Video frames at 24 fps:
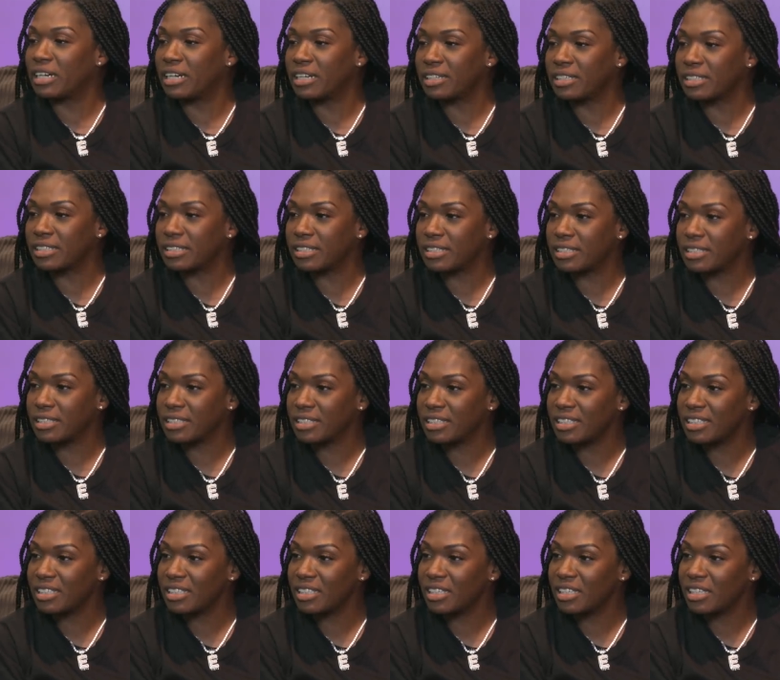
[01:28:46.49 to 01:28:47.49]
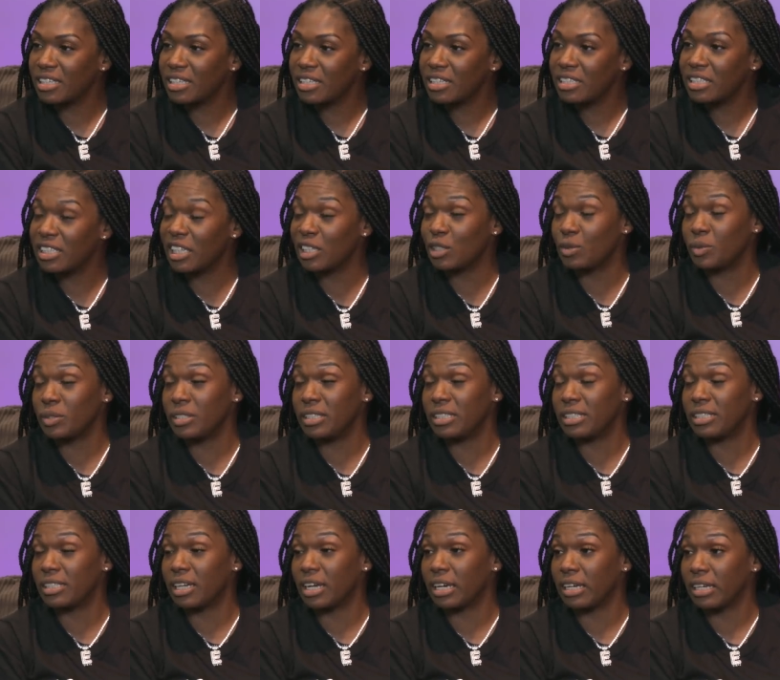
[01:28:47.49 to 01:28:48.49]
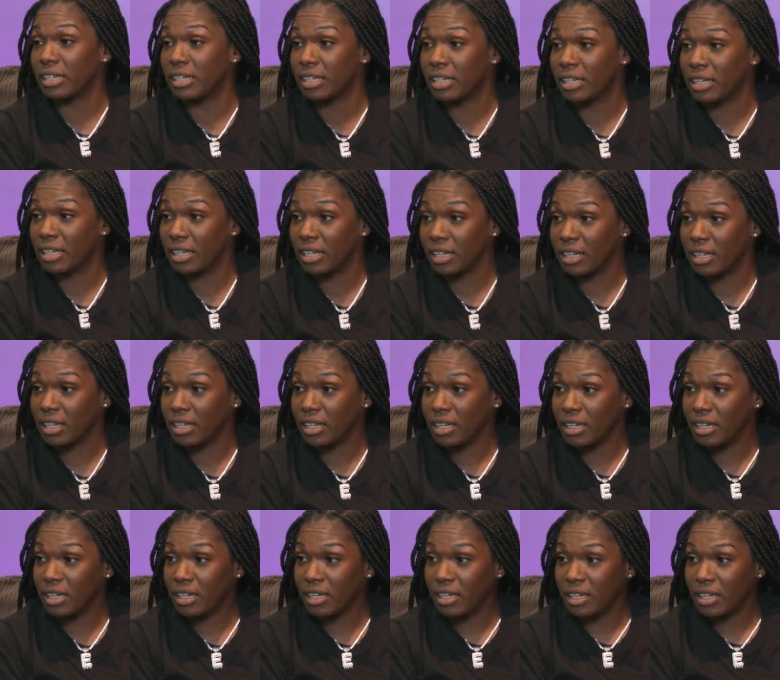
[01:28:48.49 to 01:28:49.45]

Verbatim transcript: cuss. He don't want to hear you cuss. That's what he say. Oh. Oh,